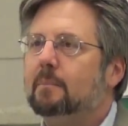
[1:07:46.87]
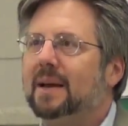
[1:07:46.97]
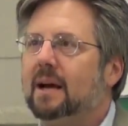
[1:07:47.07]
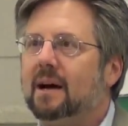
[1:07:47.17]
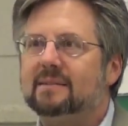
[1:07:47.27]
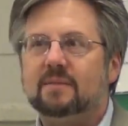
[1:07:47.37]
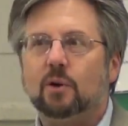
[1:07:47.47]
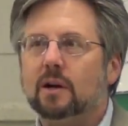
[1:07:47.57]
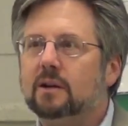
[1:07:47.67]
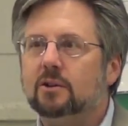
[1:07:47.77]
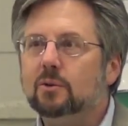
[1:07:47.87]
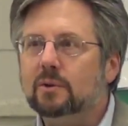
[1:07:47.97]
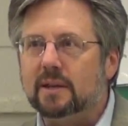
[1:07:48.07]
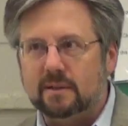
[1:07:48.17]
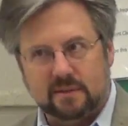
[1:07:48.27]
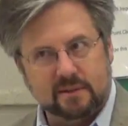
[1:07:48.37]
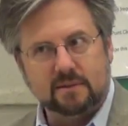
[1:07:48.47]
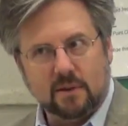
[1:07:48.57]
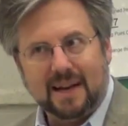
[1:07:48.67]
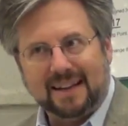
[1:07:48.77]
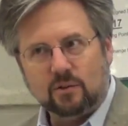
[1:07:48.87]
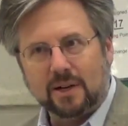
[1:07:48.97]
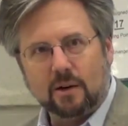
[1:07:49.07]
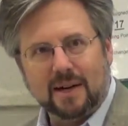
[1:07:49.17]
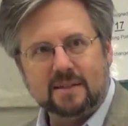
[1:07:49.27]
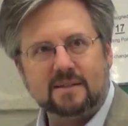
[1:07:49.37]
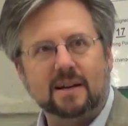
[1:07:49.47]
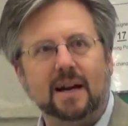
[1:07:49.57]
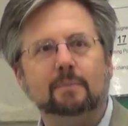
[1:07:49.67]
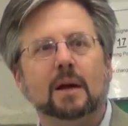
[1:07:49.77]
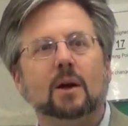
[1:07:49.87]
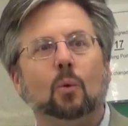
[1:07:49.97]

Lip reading: Because if we're going to do this during a crisis time,